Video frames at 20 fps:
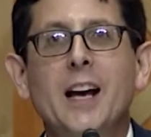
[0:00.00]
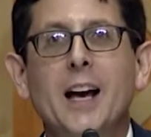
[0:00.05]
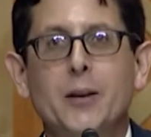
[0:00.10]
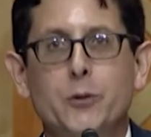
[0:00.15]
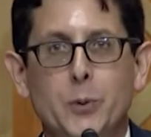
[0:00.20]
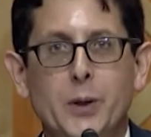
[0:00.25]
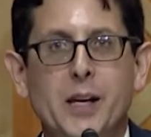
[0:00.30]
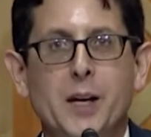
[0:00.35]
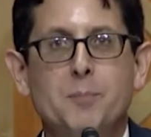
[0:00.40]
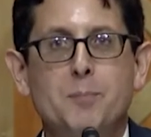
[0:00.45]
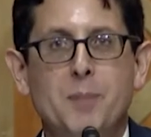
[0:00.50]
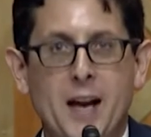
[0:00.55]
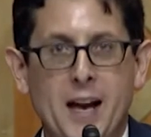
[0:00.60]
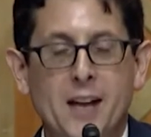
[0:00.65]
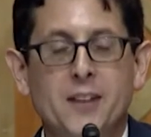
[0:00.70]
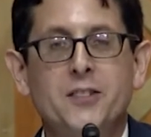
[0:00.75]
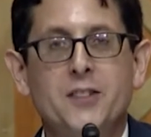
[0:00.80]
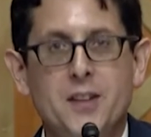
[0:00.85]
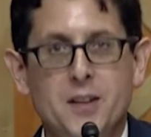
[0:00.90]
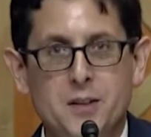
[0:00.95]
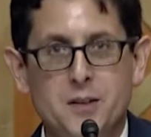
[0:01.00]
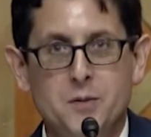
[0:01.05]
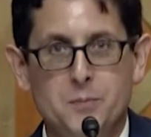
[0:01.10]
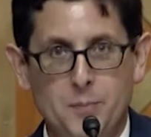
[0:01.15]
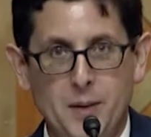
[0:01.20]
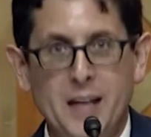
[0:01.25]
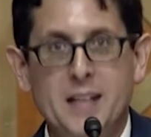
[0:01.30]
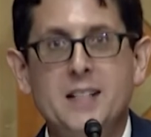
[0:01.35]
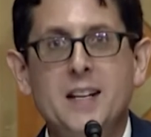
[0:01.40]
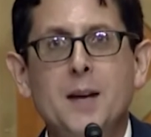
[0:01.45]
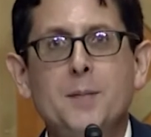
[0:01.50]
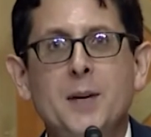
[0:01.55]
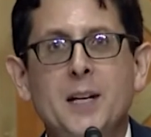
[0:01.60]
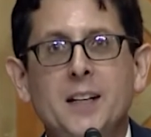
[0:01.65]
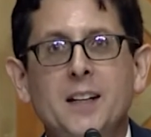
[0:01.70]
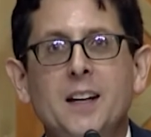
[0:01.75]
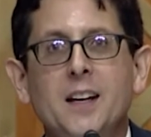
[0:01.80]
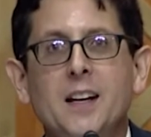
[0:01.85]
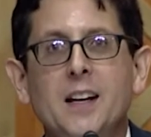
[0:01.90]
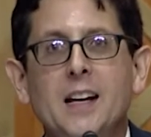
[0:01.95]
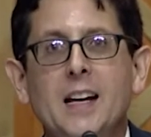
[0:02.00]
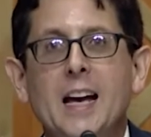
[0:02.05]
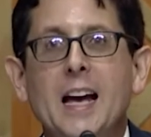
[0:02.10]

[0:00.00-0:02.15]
as we get past the pandemic,